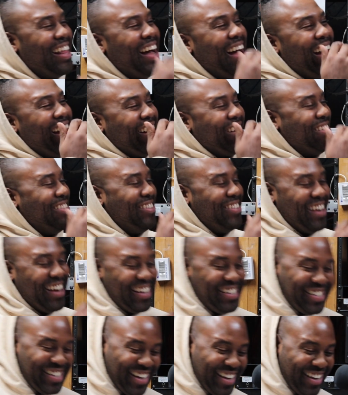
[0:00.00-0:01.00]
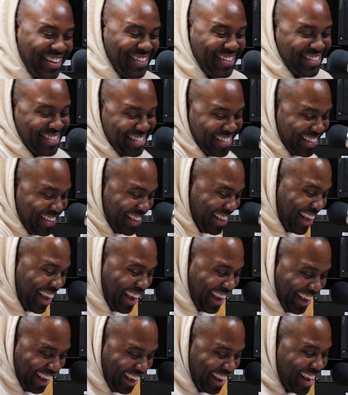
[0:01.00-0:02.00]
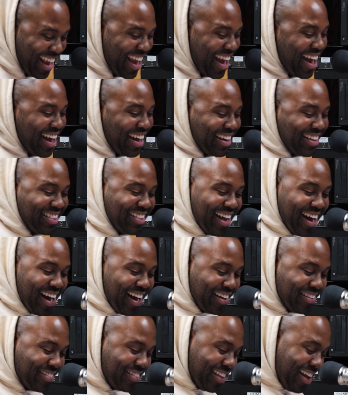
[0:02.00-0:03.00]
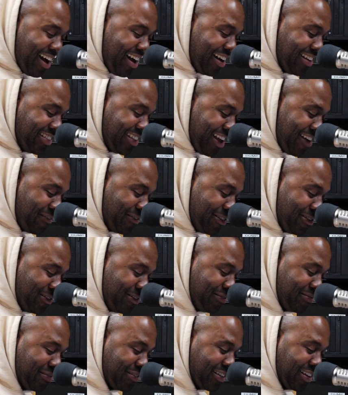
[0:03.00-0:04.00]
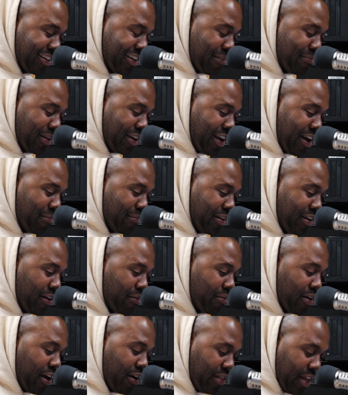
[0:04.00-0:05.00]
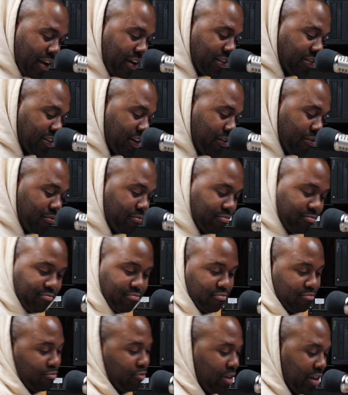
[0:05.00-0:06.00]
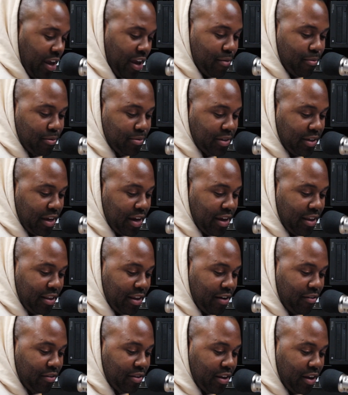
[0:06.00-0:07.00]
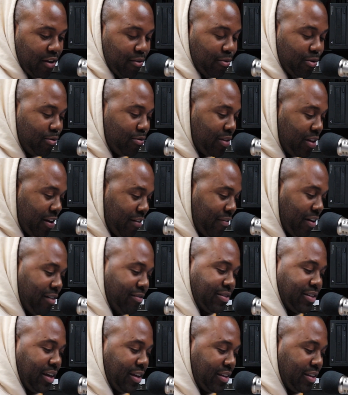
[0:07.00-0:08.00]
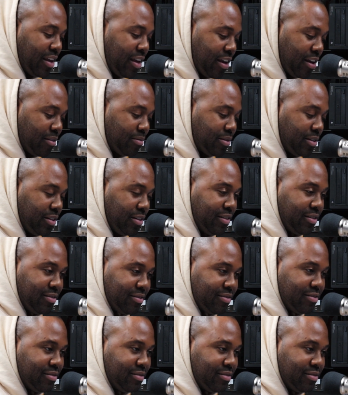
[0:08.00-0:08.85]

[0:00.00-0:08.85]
Nah, I ain't gonna do that to you today. Nah, definitely. Because, I mean, like I say, we came up together and everything. When you left, I was like, damn, she